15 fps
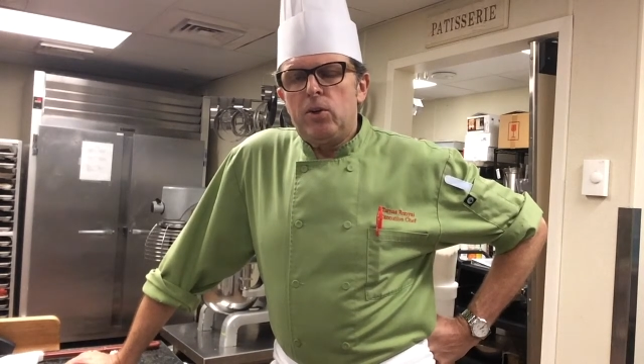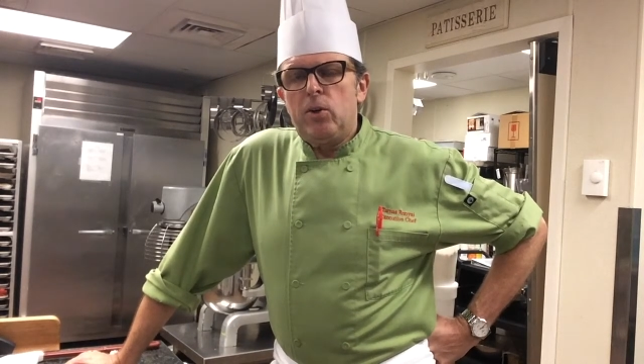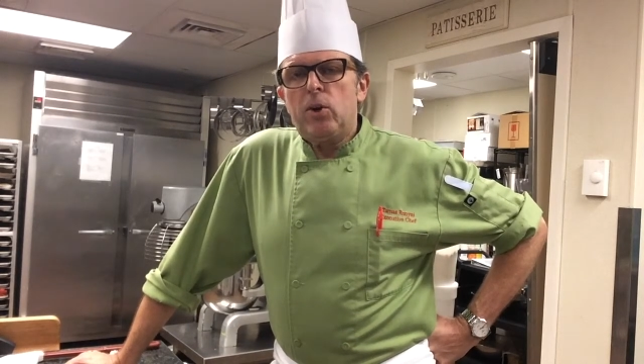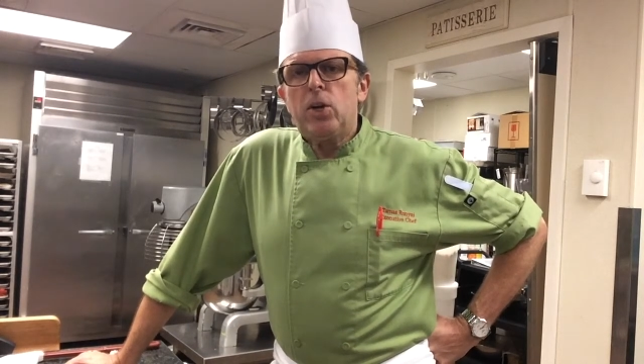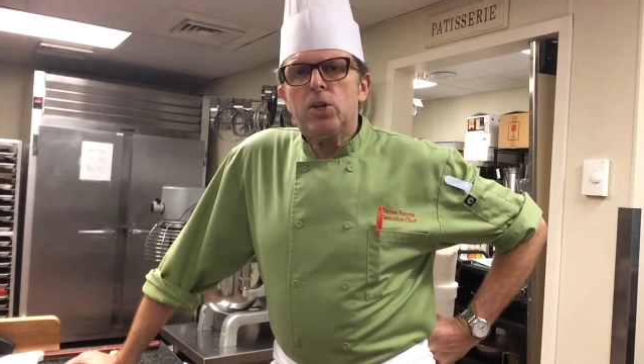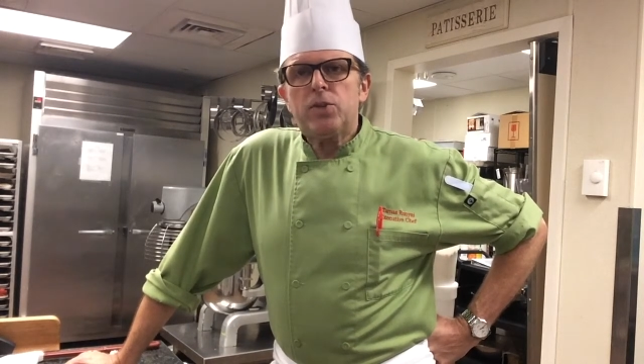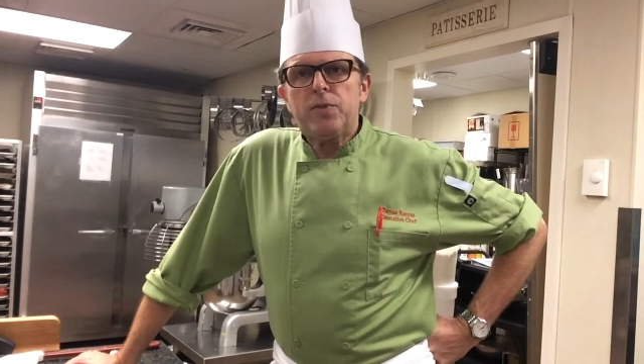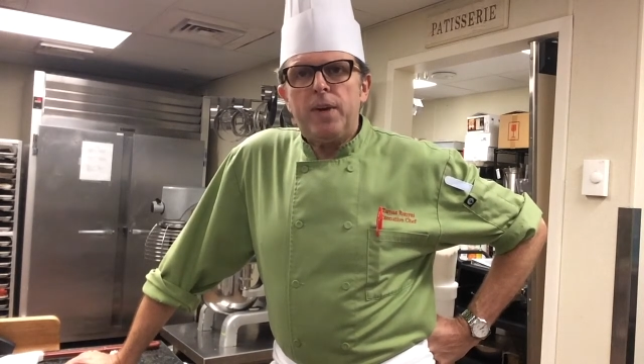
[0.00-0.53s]

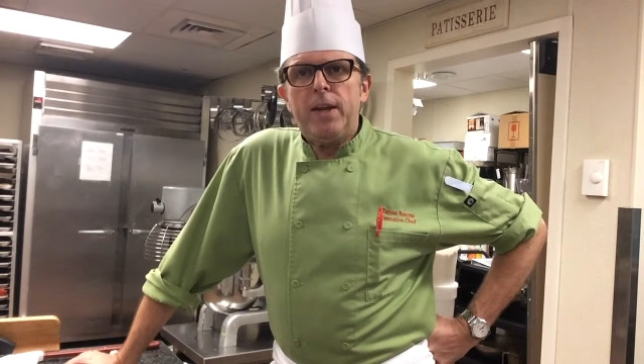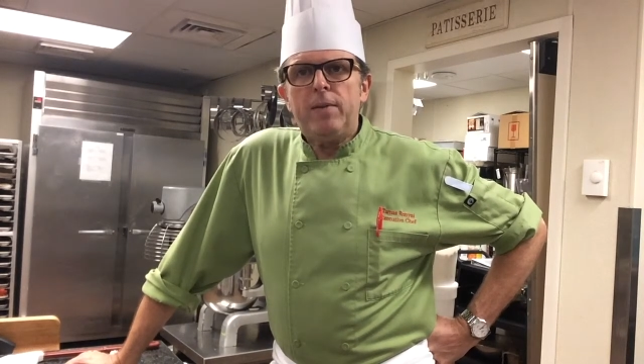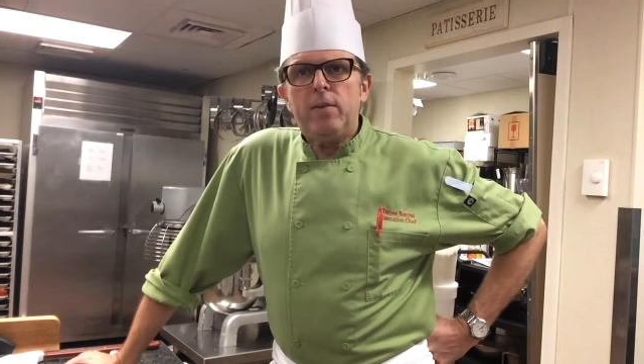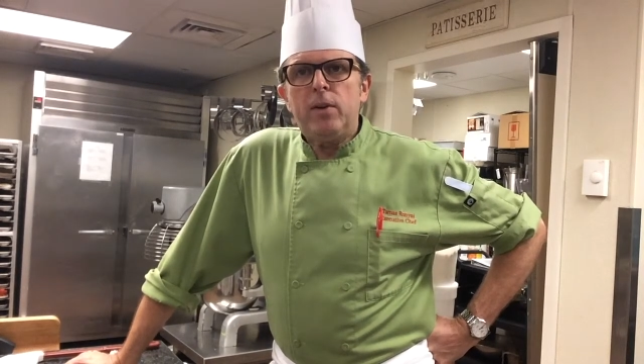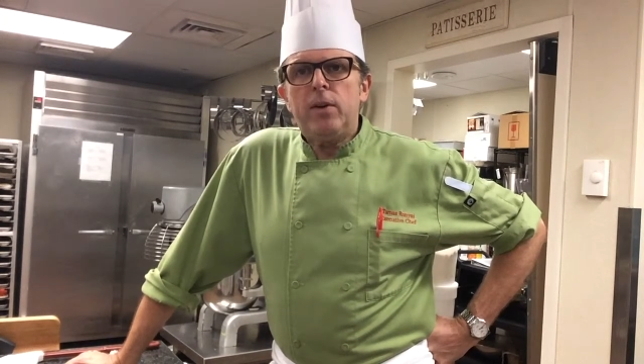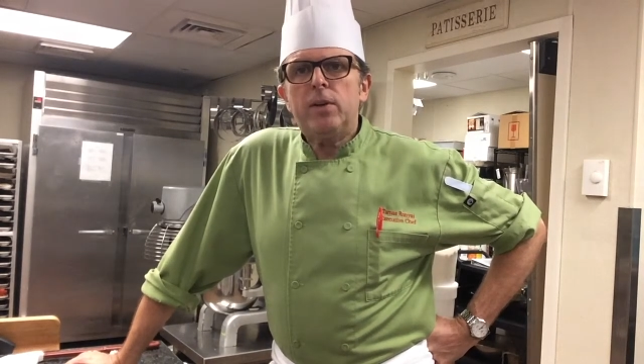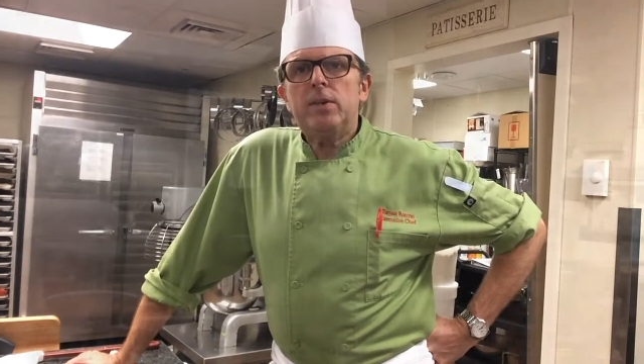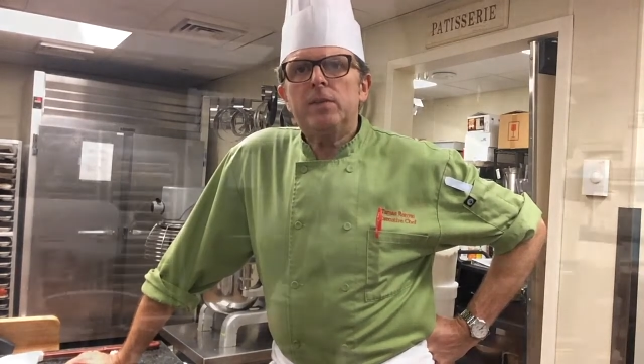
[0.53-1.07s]
orange
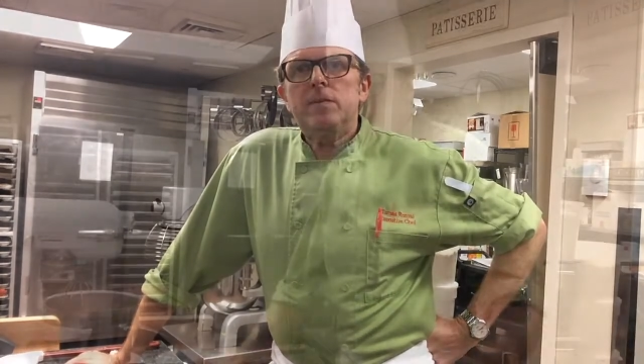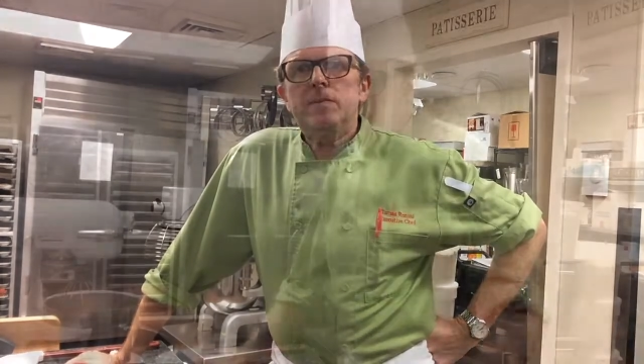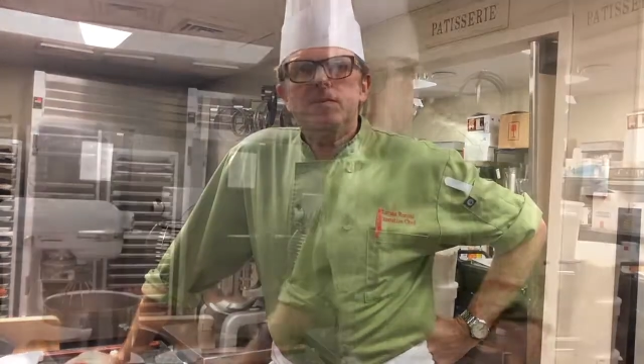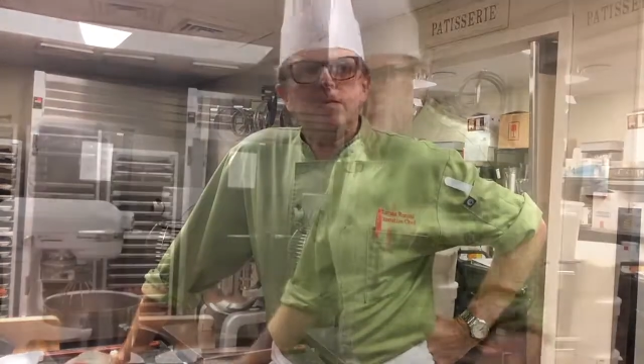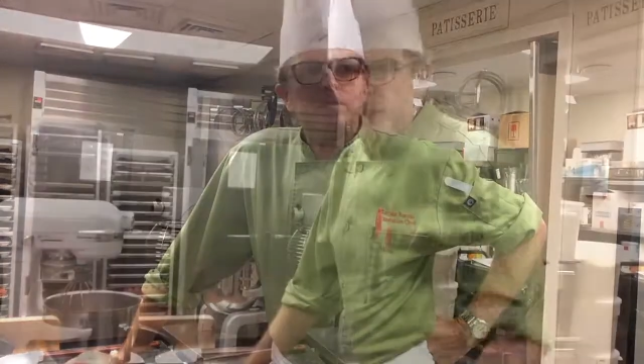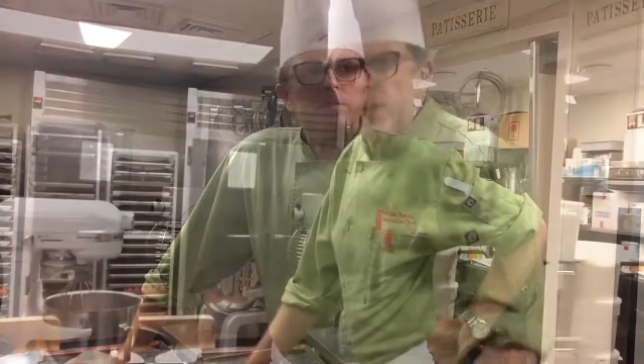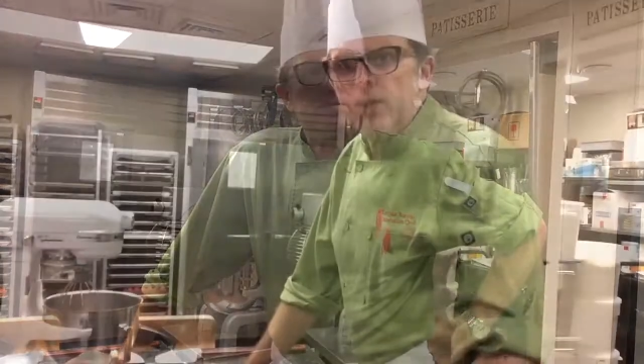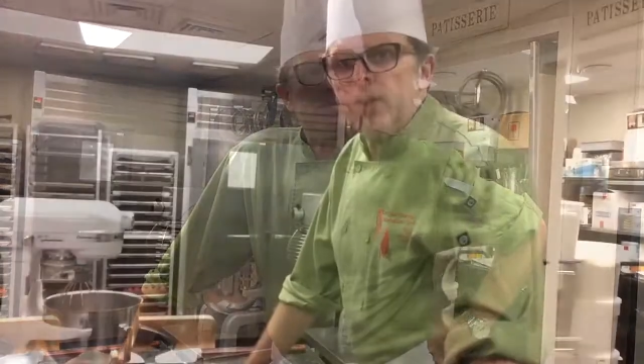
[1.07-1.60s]
flavor.
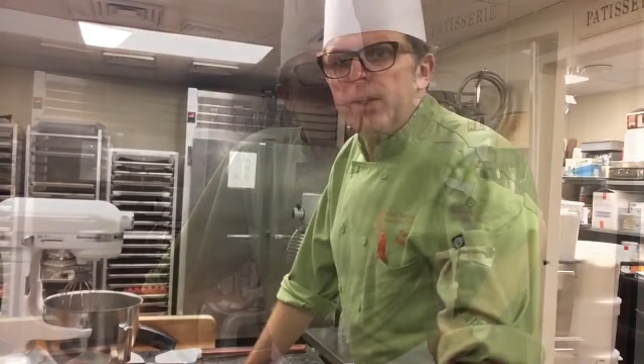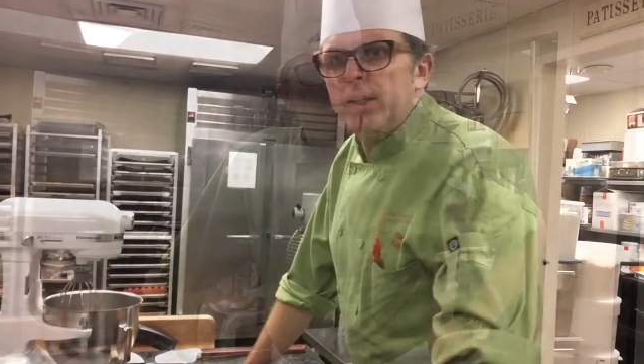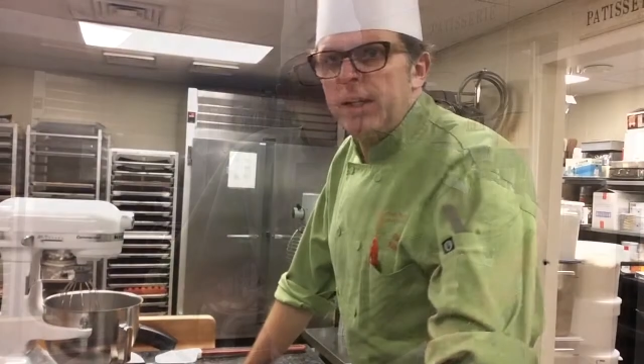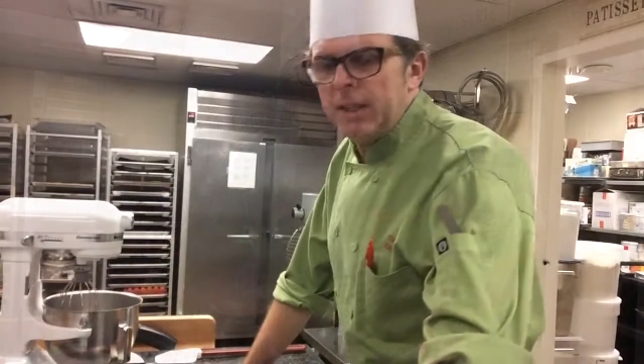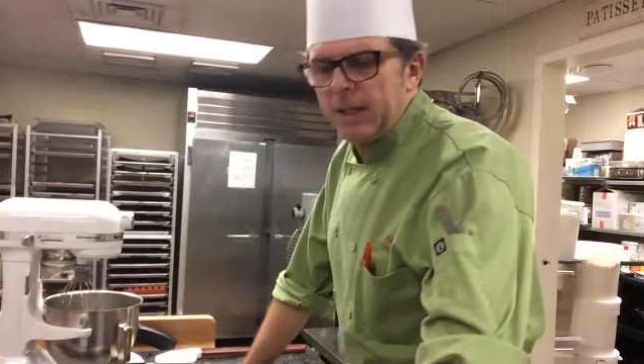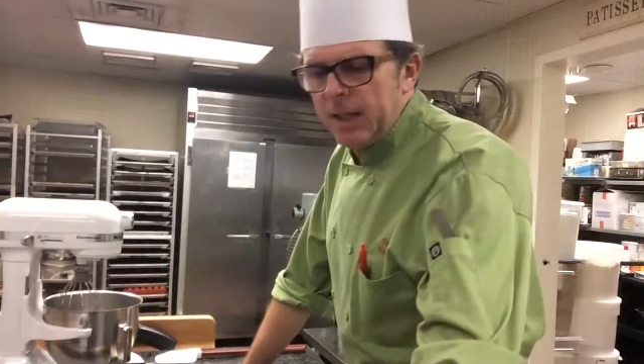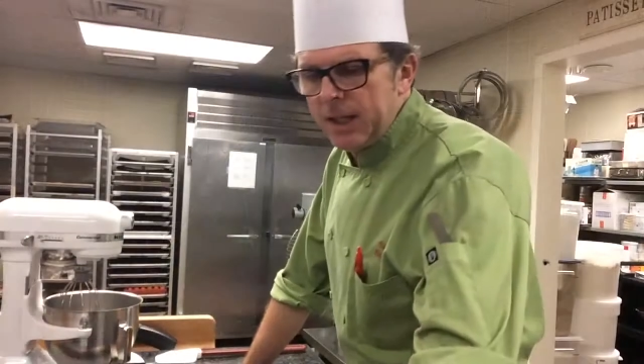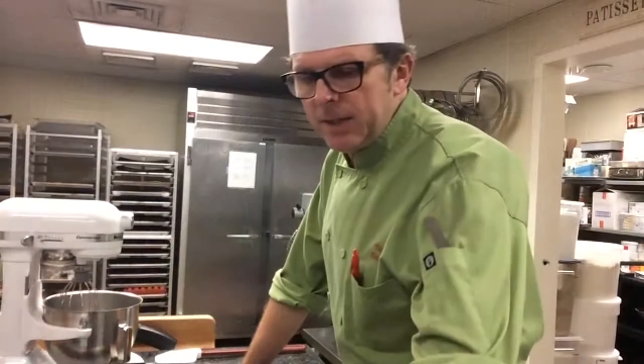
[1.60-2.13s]
First, look at the
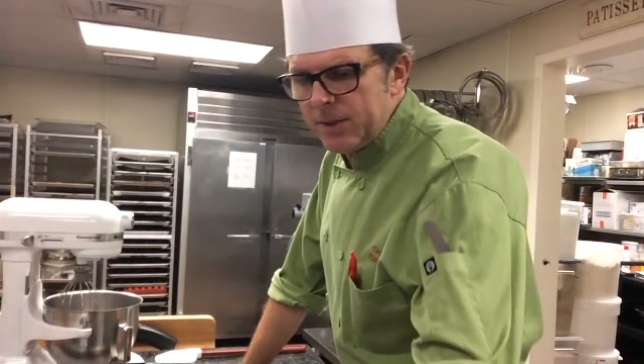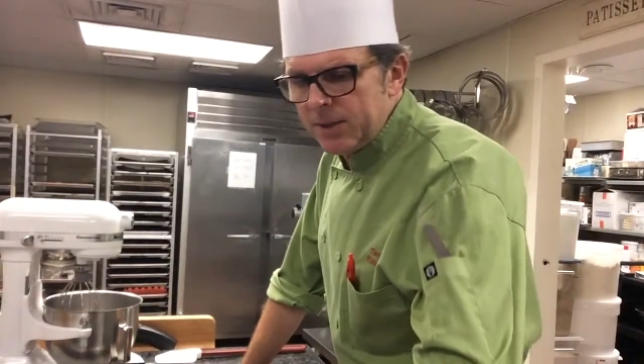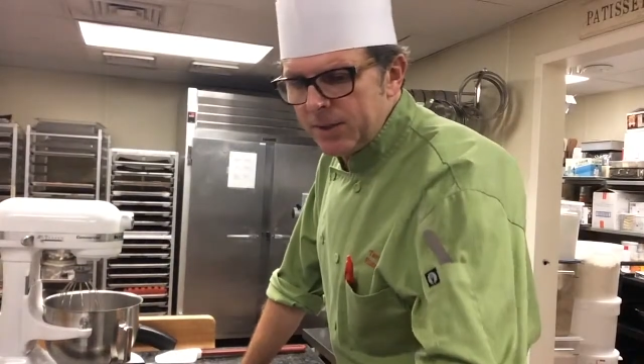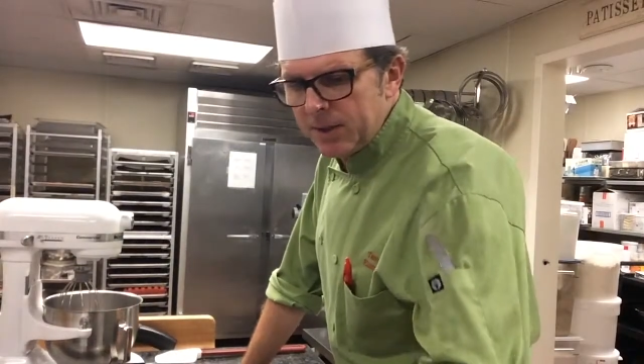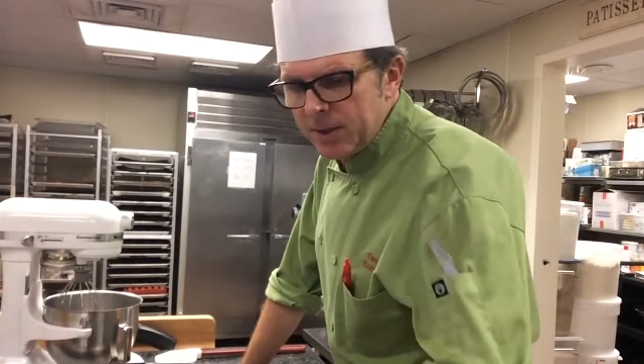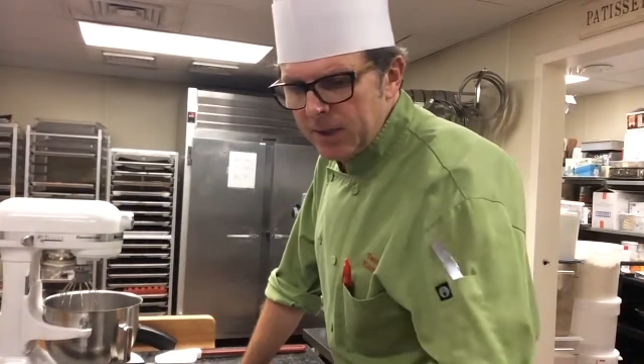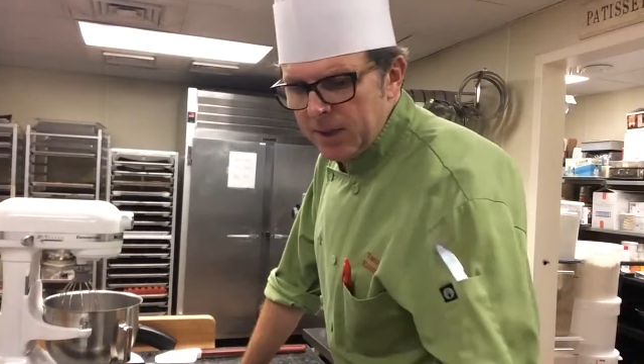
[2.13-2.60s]
ingredients.